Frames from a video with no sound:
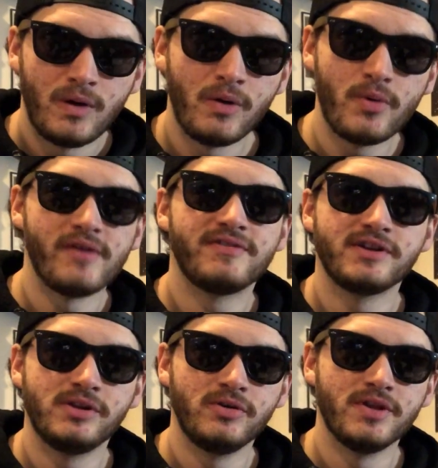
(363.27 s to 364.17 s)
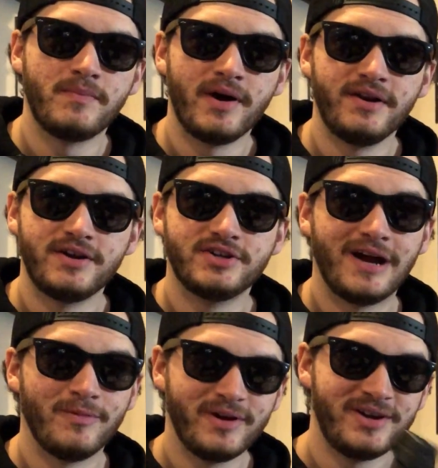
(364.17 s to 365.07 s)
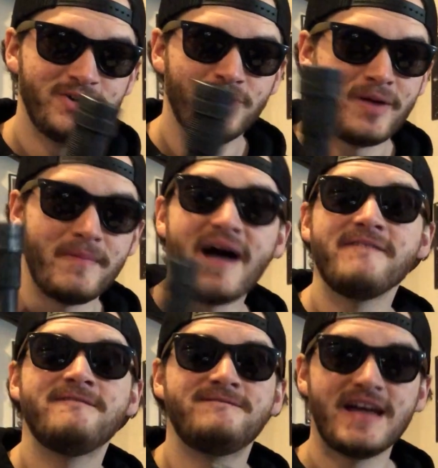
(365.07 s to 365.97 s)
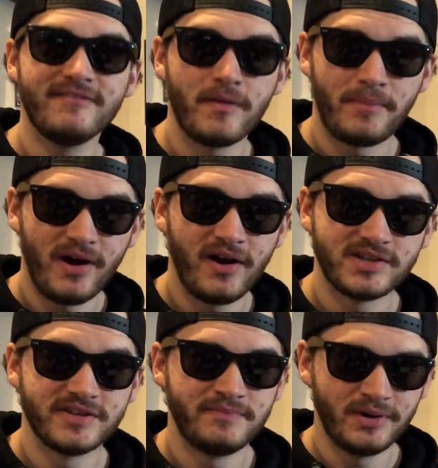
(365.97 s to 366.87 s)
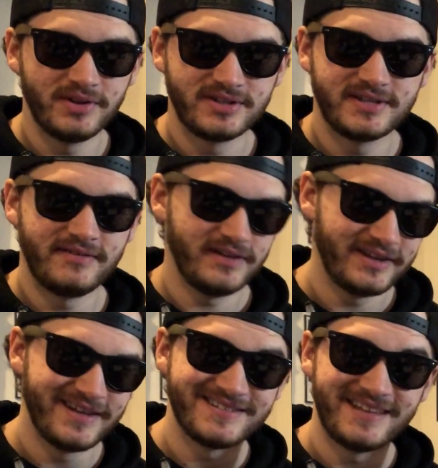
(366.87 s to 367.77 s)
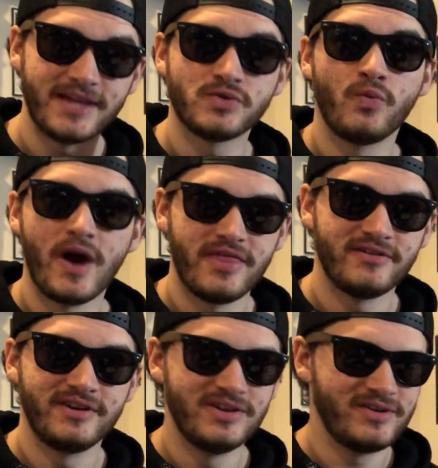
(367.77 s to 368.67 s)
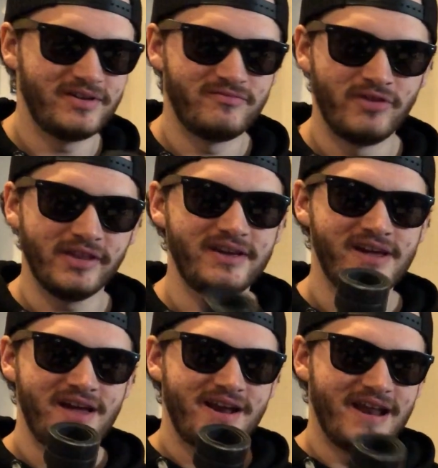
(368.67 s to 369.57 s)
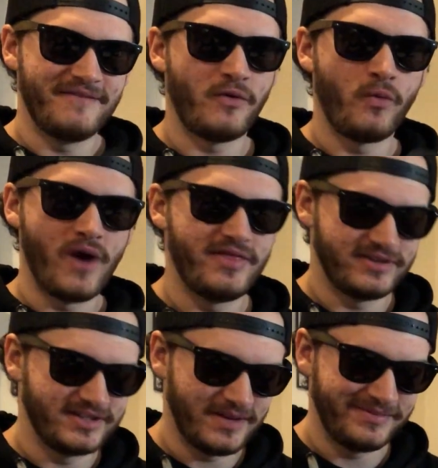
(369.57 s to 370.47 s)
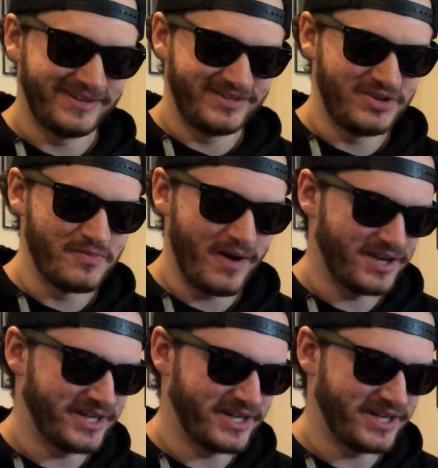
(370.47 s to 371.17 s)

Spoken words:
While we wait for the glue and the button to dry, we're gonna do one of my favorite parts of building stuff like this, and that's weathering. You can really never weather something too much.